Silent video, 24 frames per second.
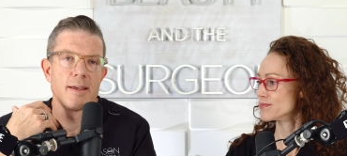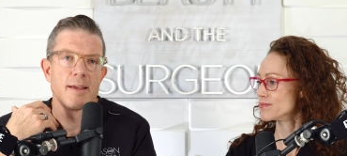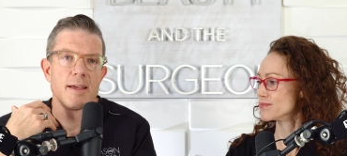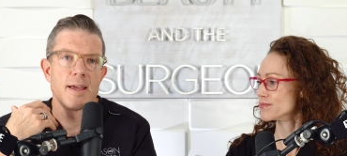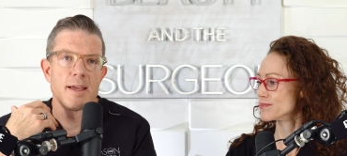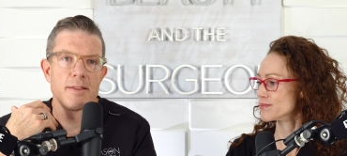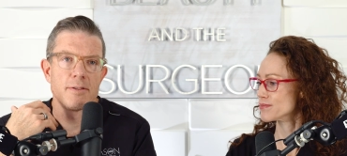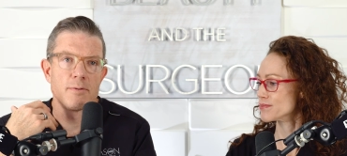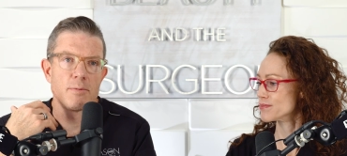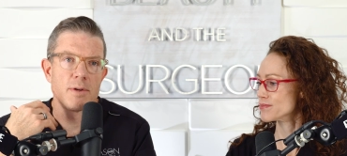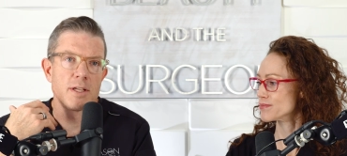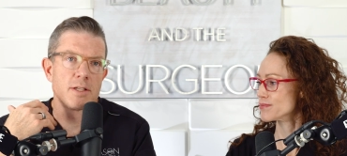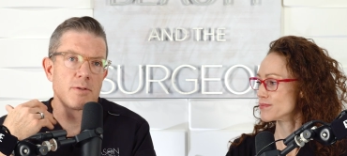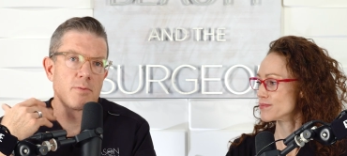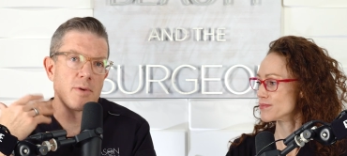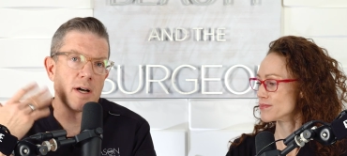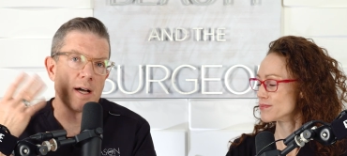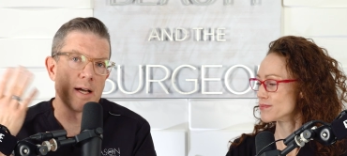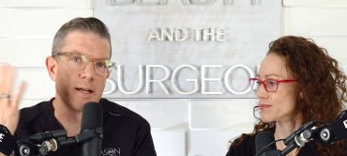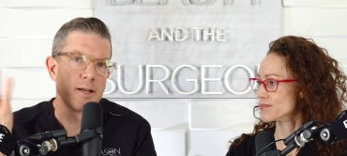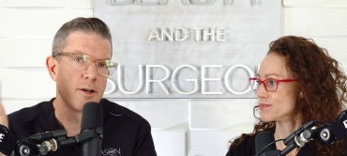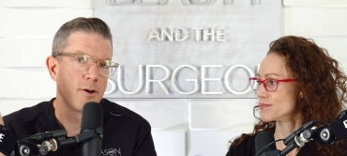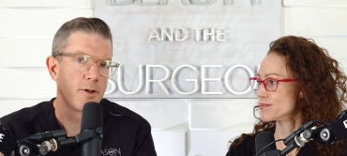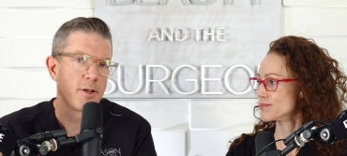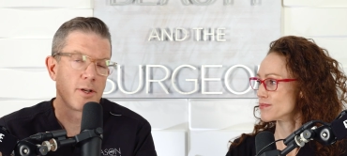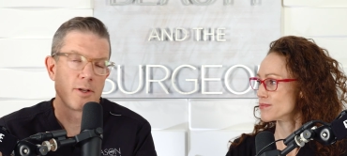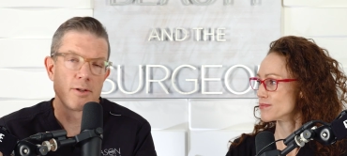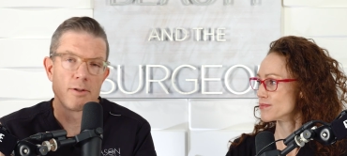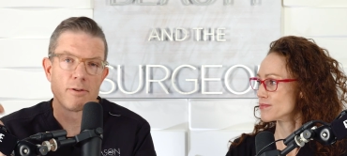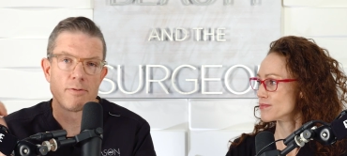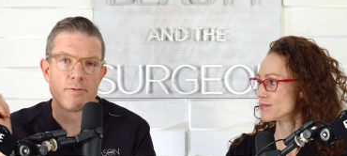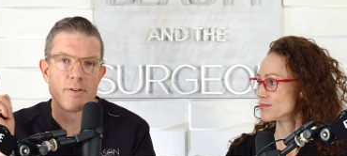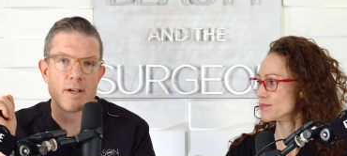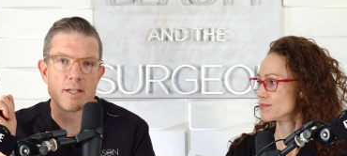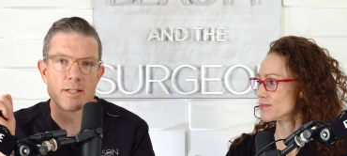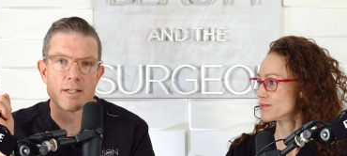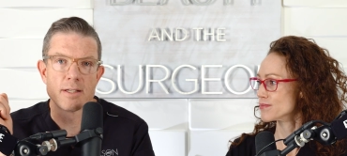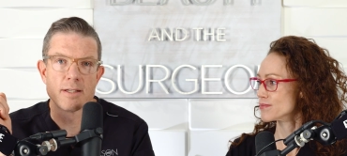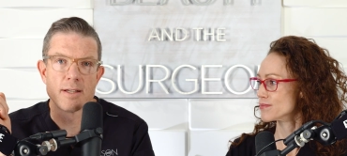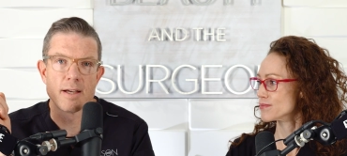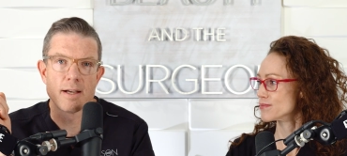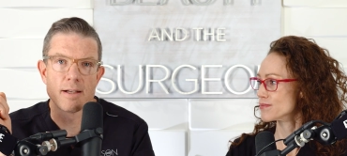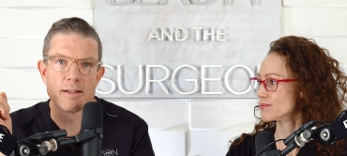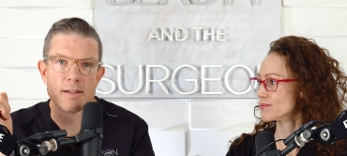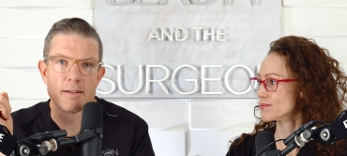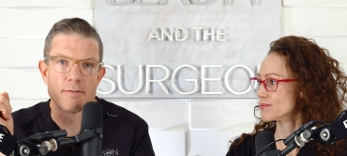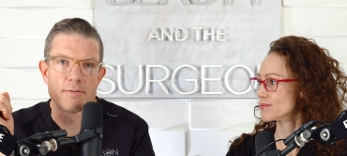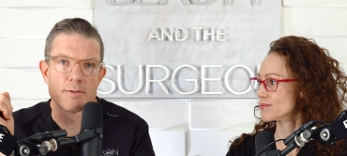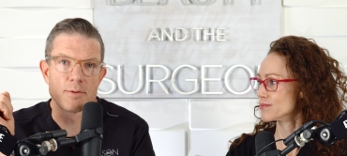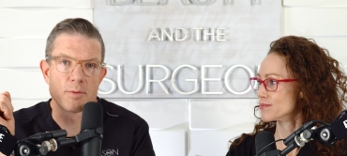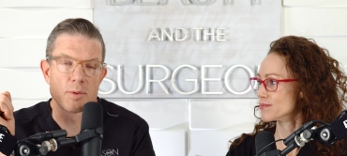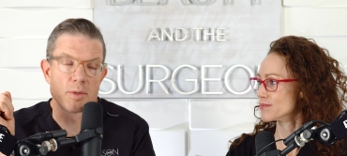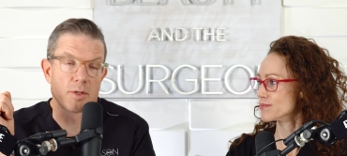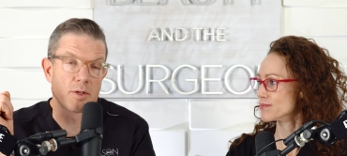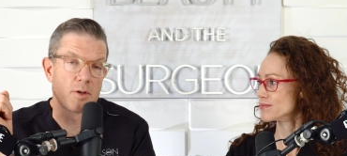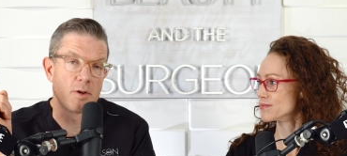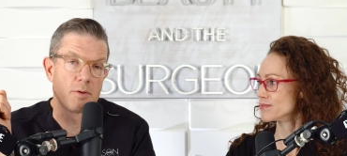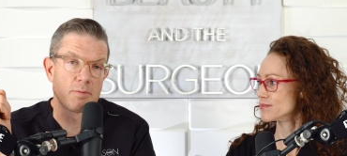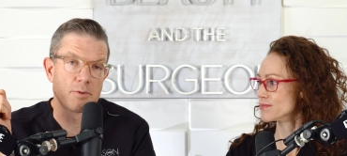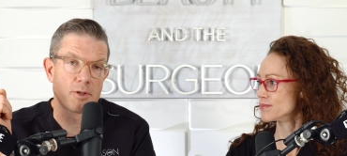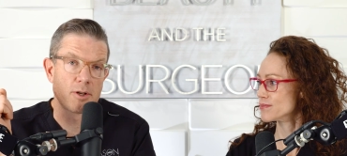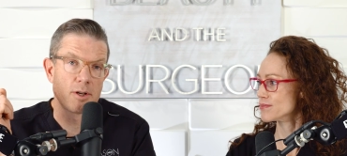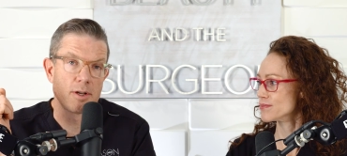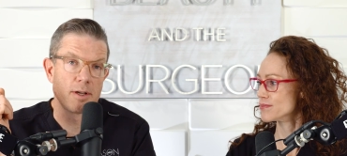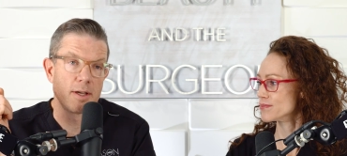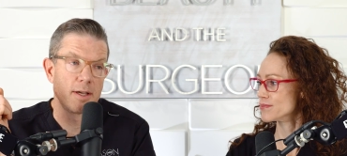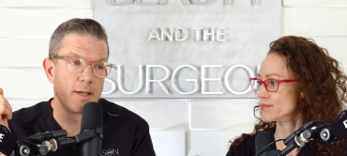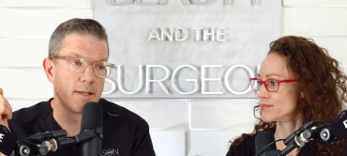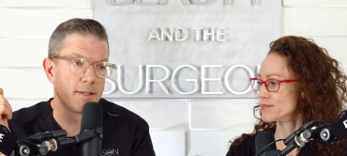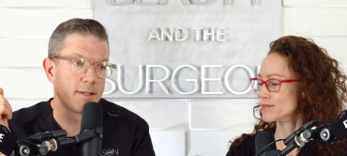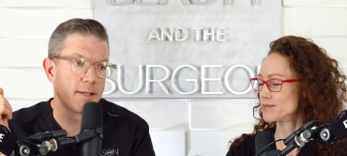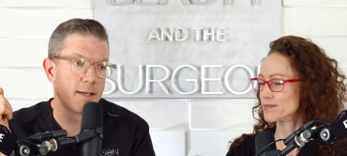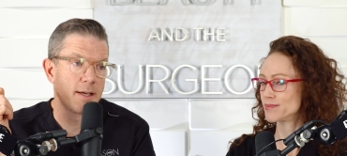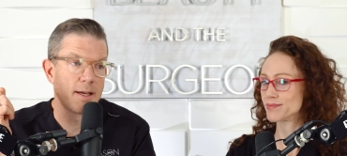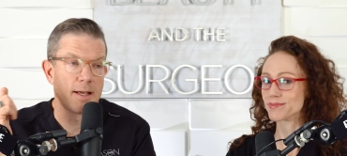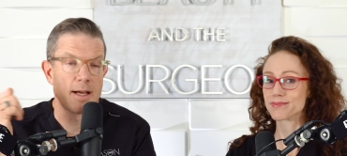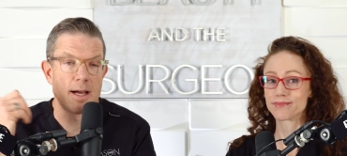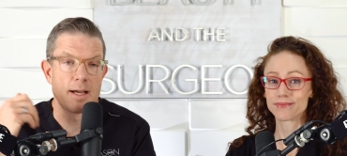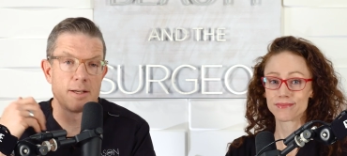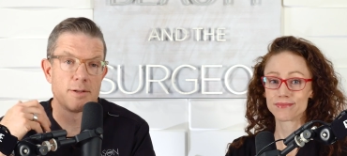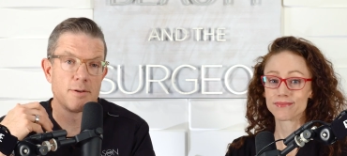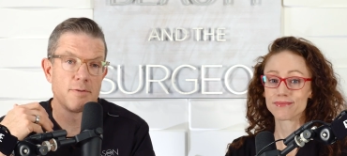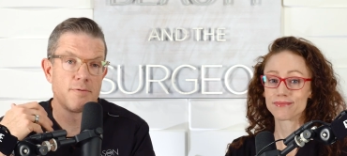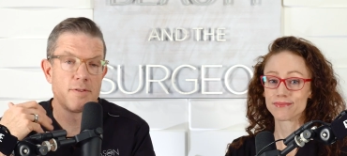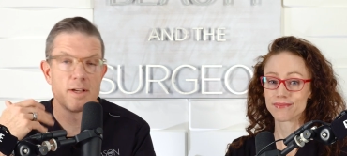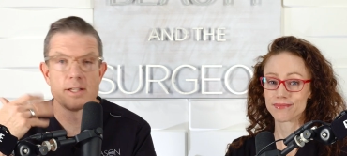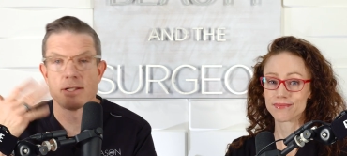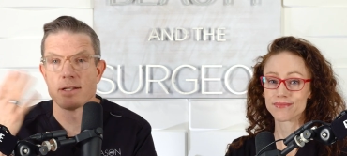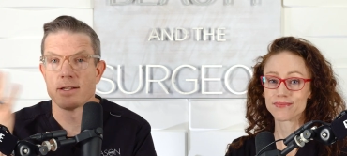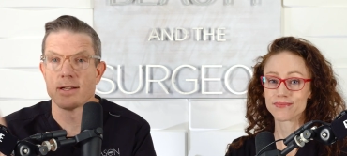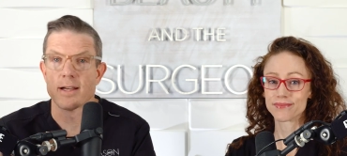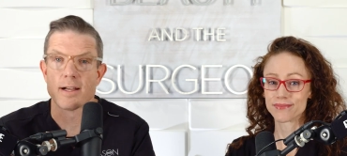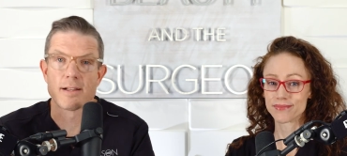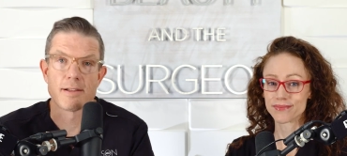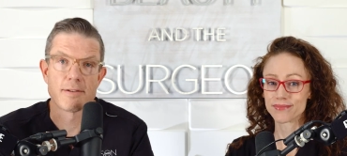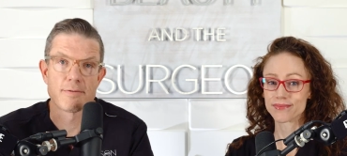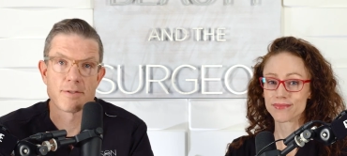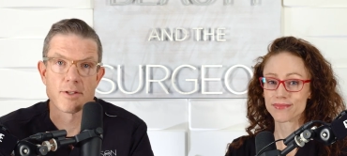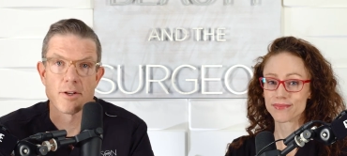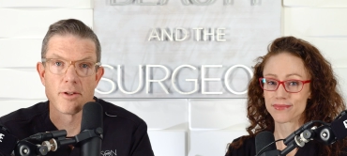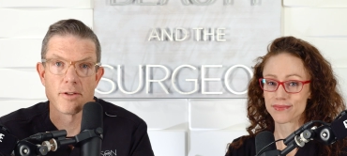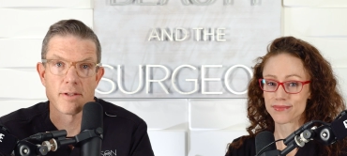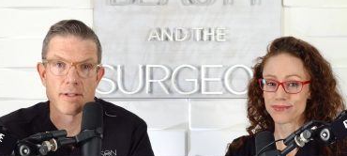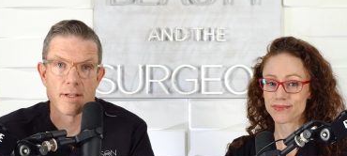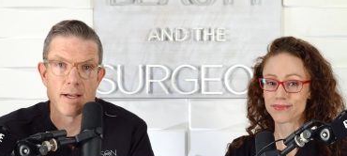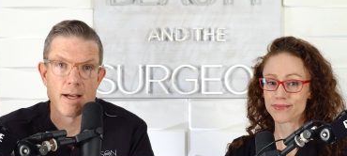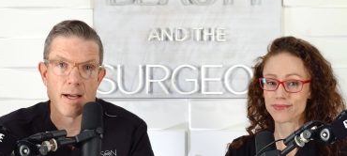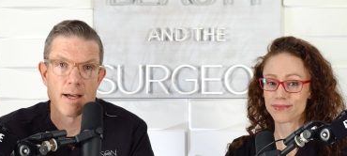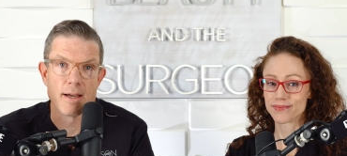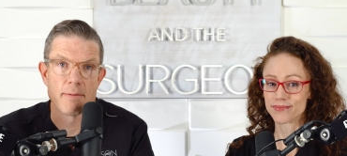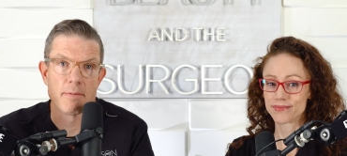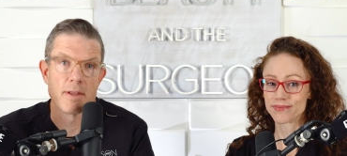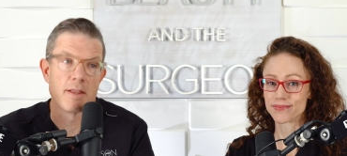Speaker 1: And the reason why I know you can do face and neck lifts with Sculptra is that I do face and neck lifts all the time,